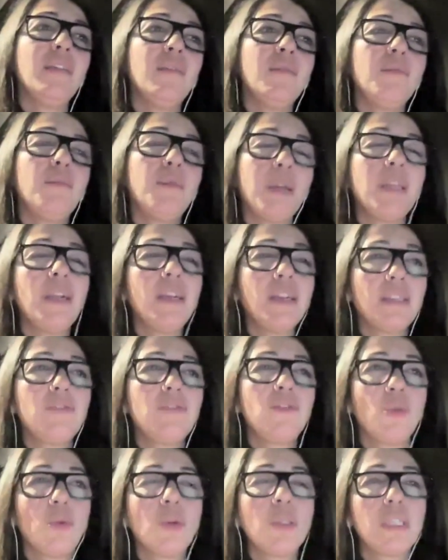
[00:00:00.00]
When I
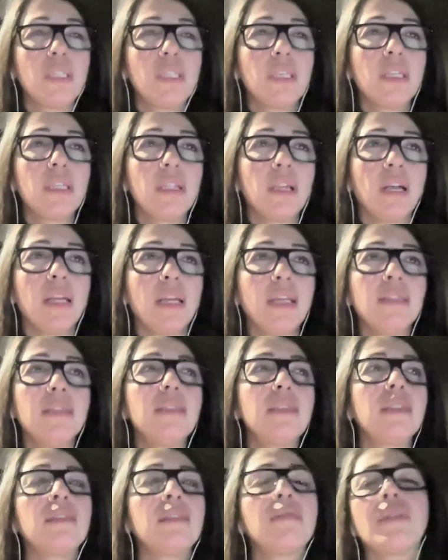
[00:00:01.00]
talk to the
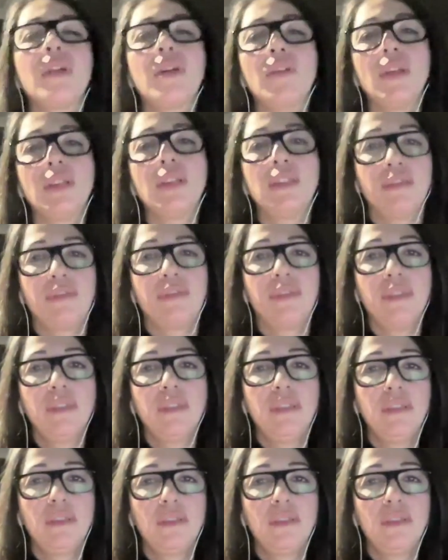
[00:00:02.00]
clients, it's very different.